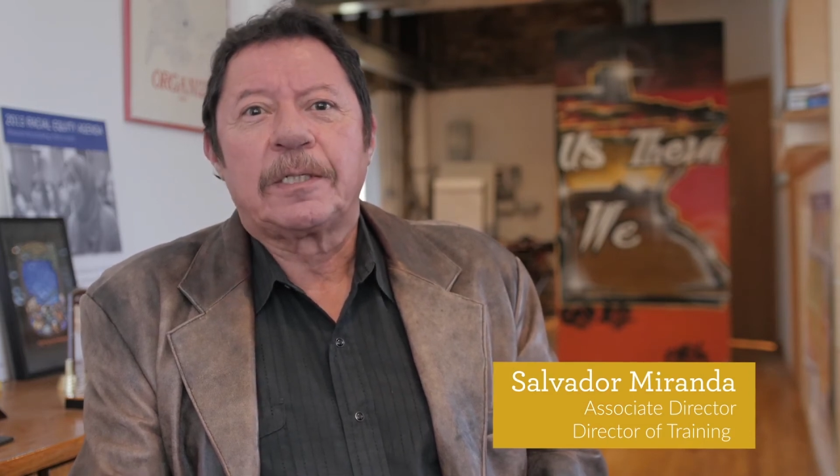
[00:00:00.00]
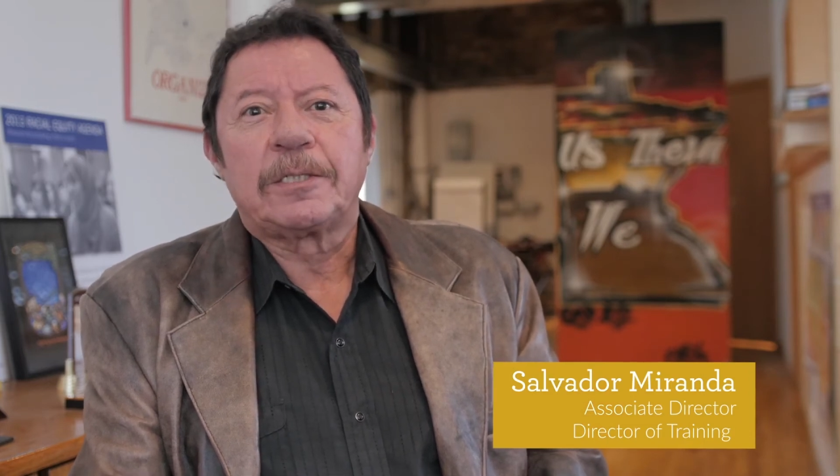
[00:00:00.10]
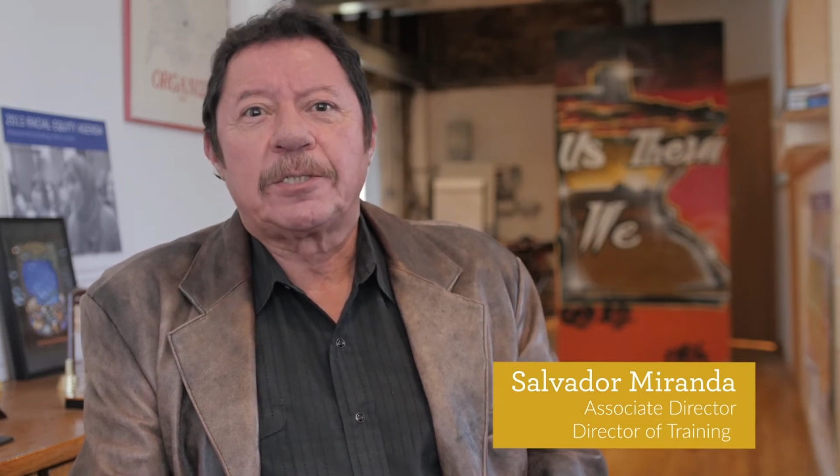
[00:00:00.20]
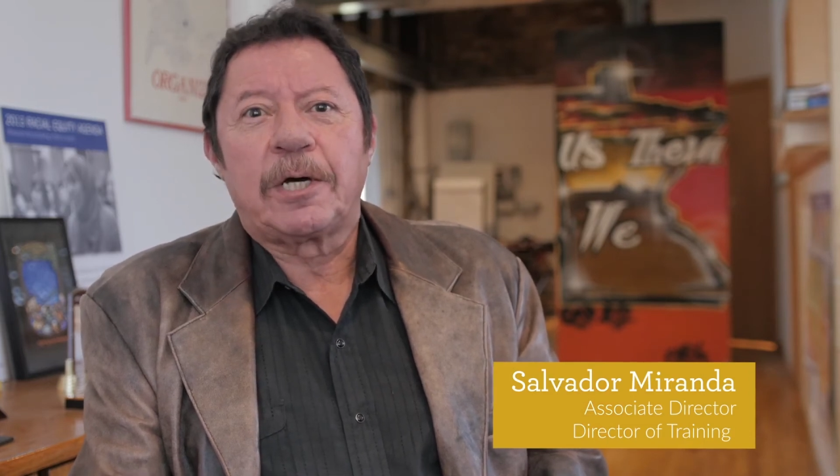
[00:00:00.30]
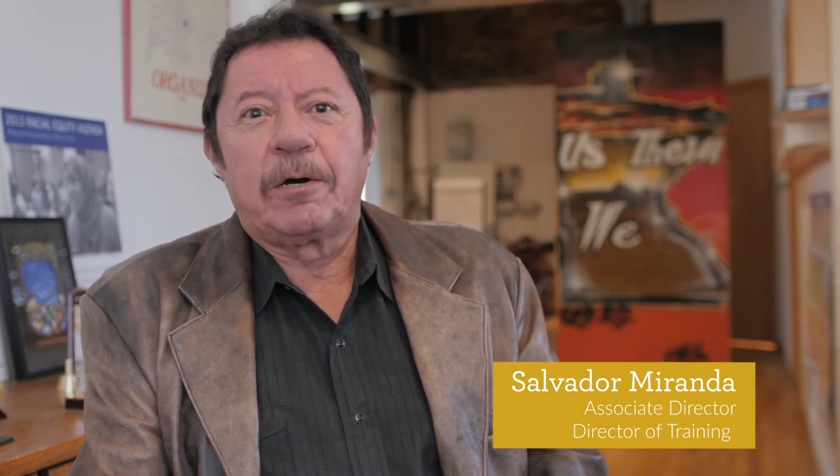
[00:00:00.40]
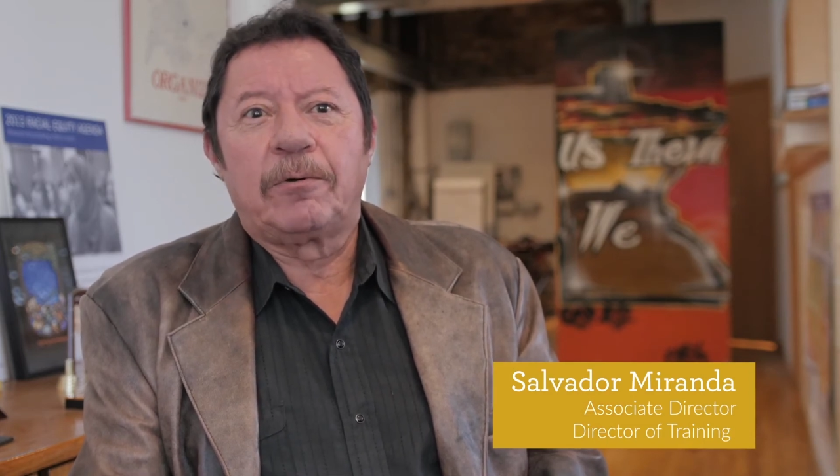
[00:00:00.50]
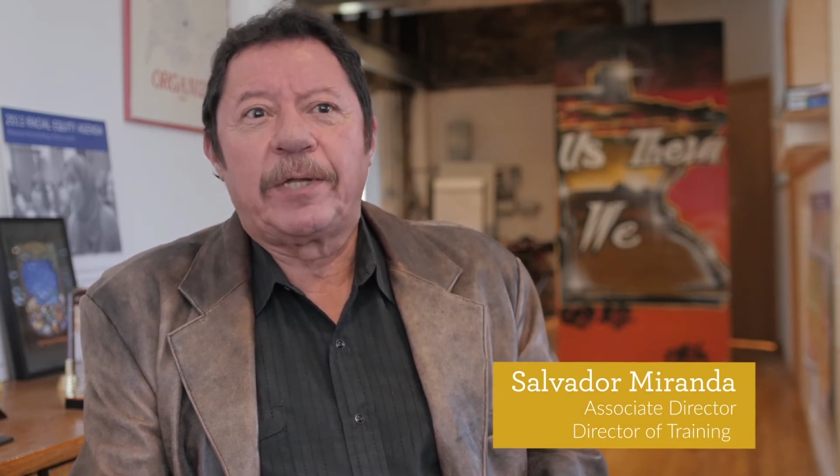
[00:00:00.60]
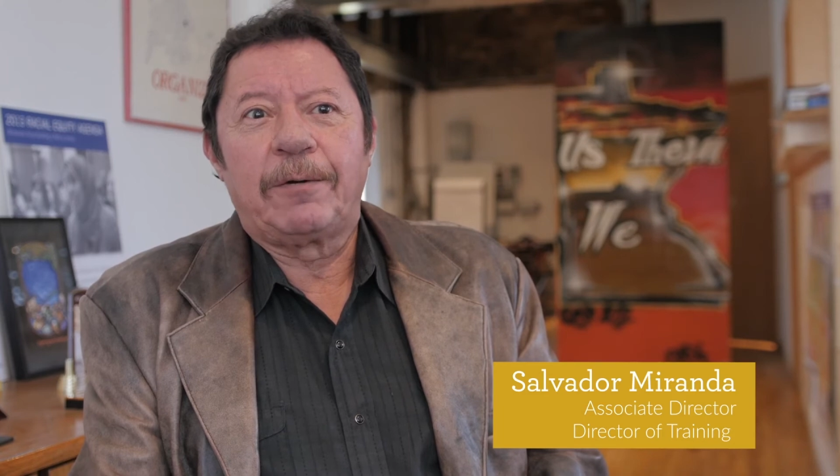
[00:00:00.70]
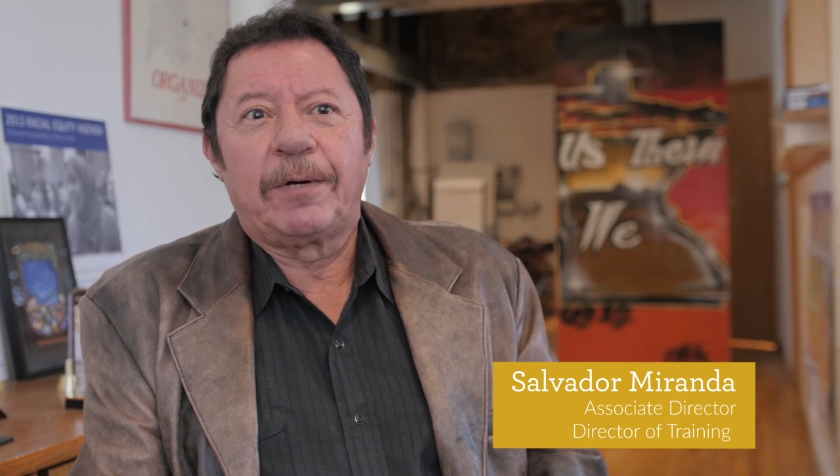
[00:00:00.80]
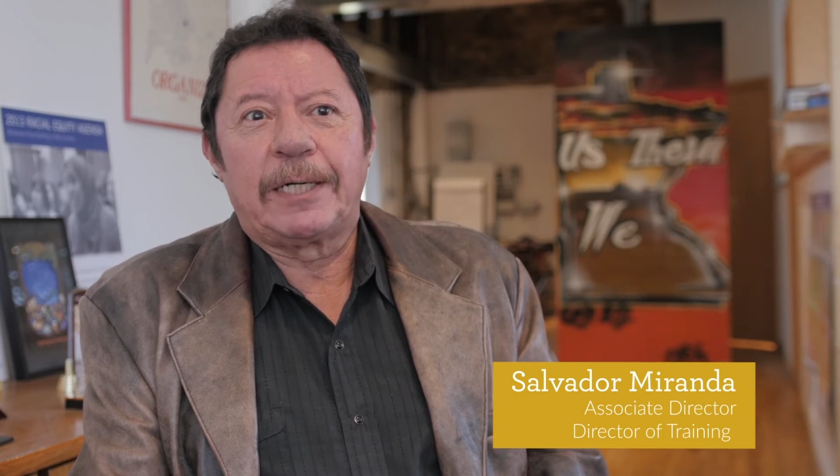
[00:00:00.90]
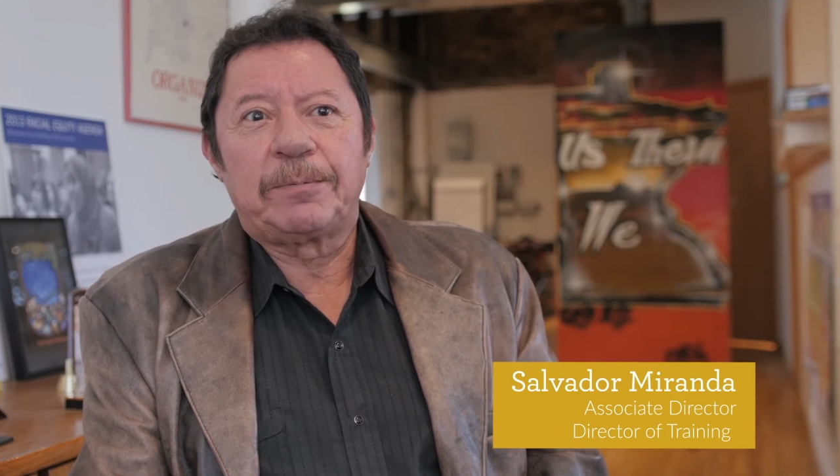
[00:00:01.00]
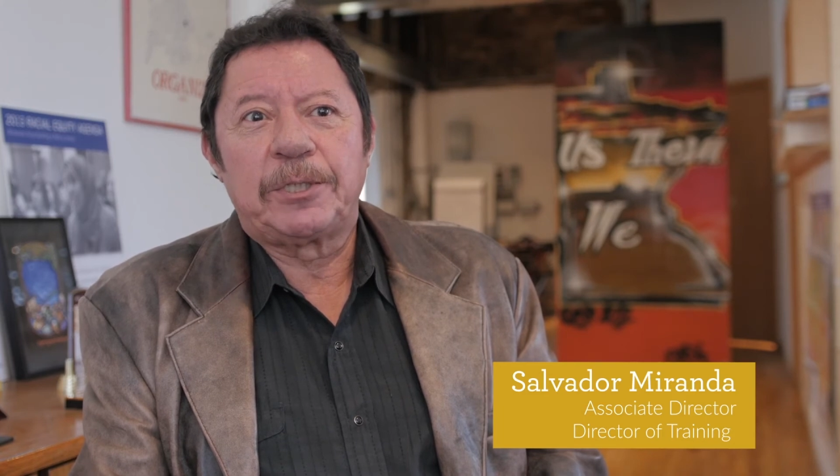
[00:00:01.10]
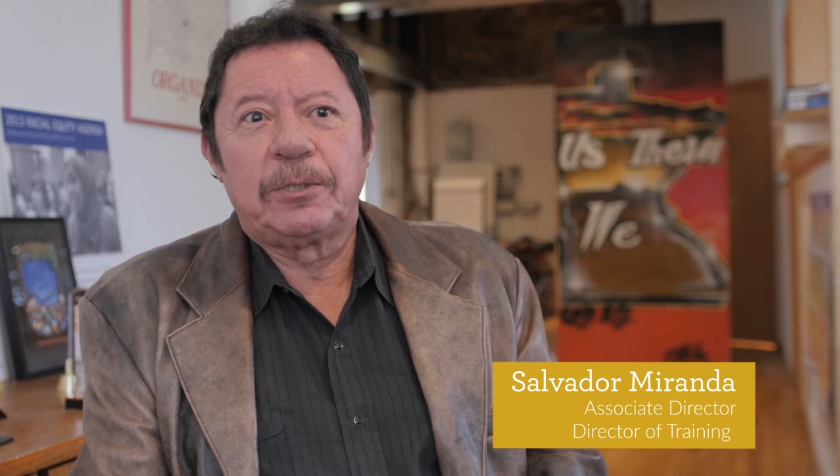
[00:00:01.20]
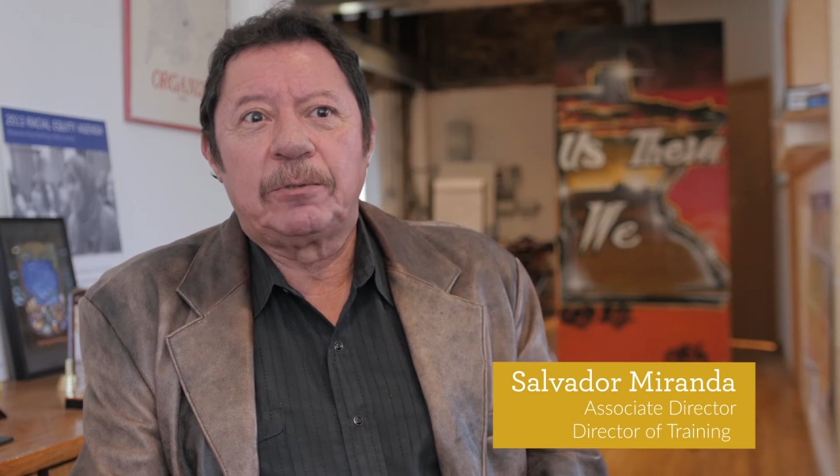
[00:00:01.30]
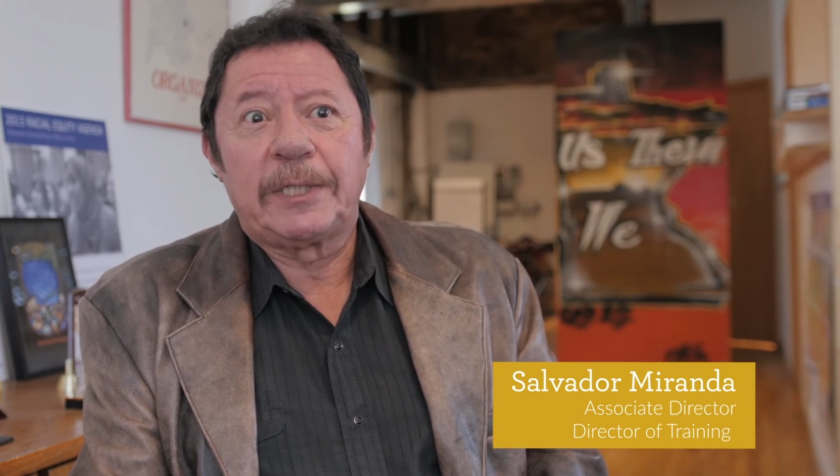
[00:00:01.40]
So they went up
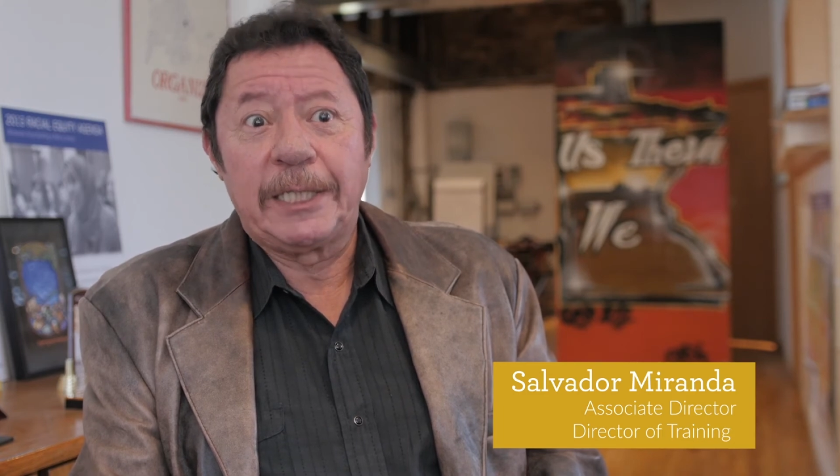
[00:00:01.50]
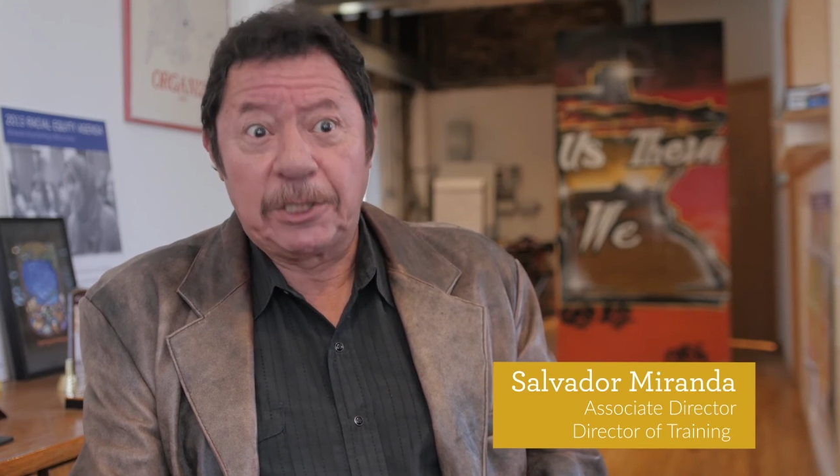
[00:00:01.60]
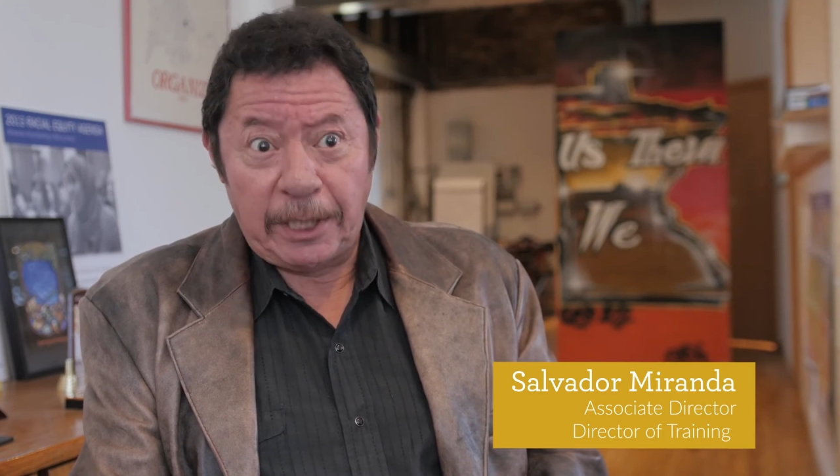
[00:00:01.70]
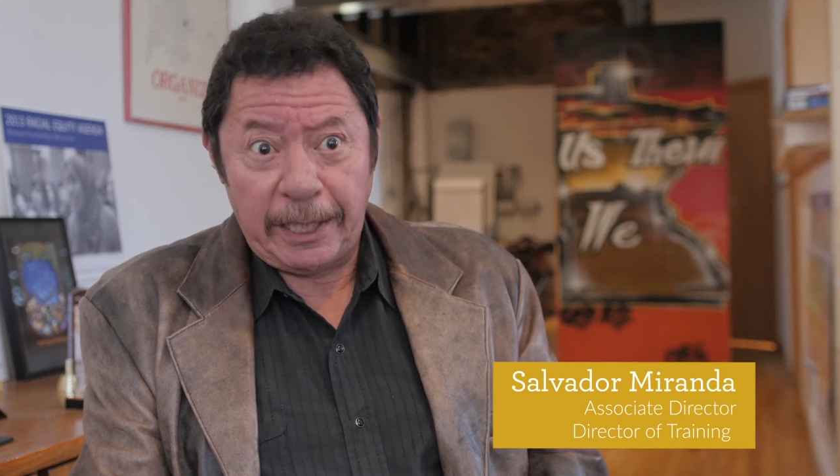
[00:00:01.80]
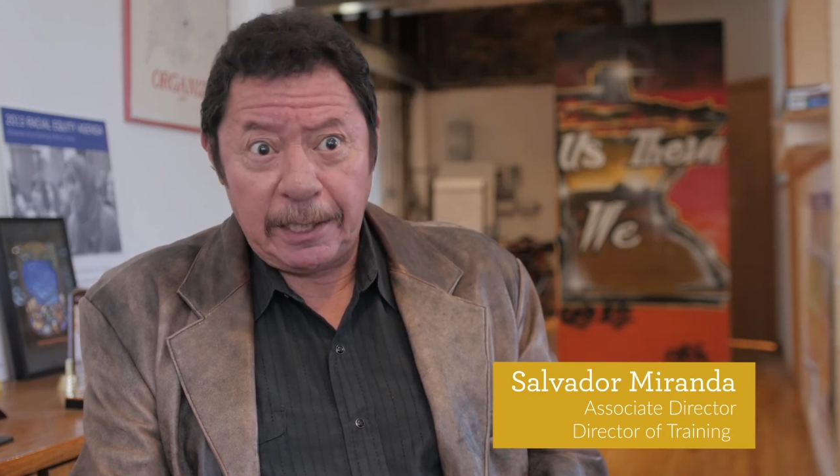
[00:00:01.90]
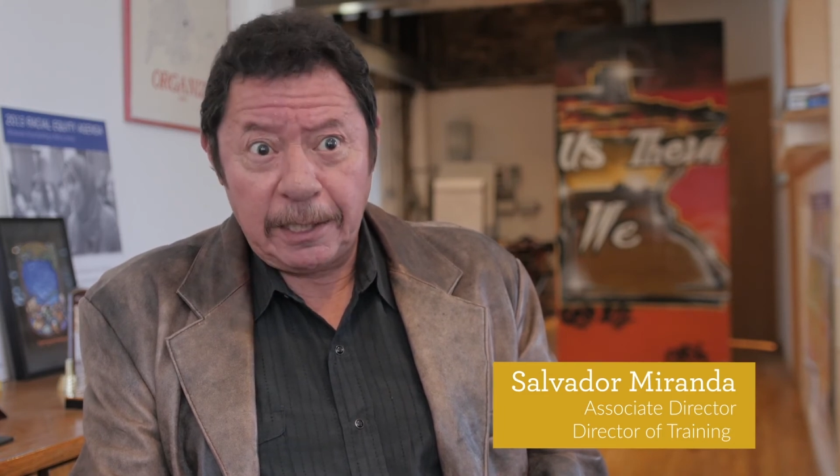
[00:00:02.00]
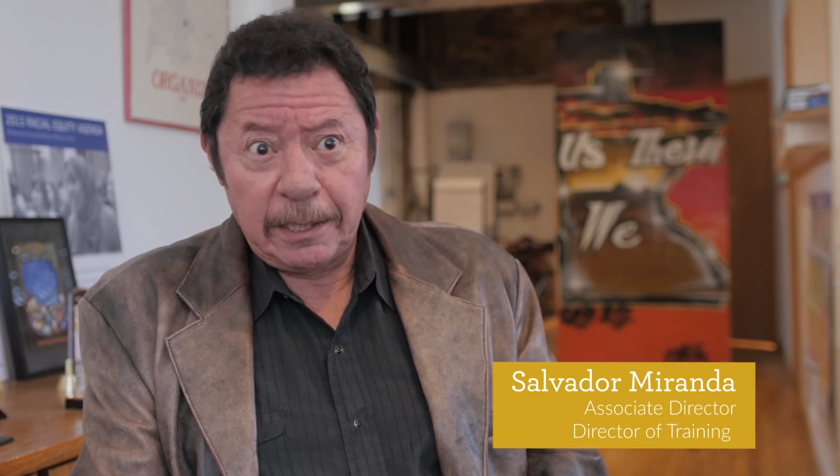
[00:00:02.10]
to Leech Lake